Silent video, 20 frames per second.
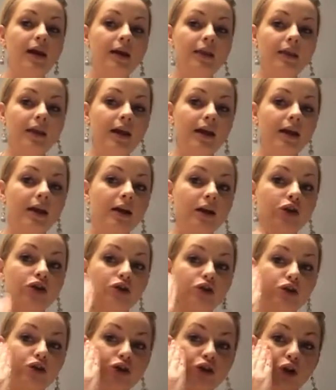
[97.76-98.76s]
And
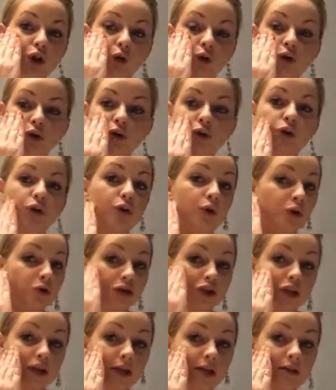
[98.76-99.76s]
then don't do your
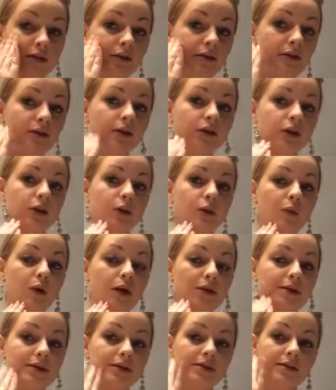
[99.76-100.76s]
whole cheek. You
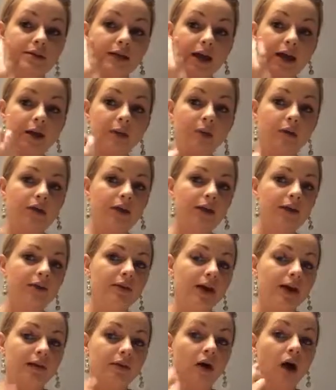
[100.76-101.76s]
want to stay
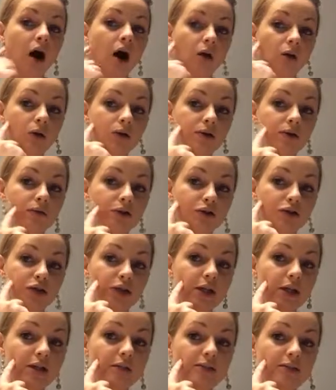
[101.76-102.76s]
within like the hollows of your
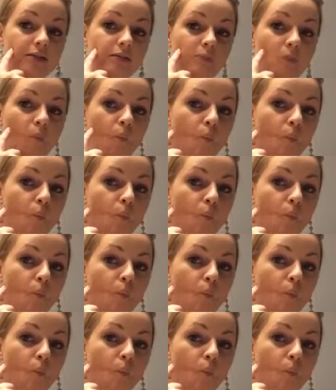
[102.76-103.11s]
cheeks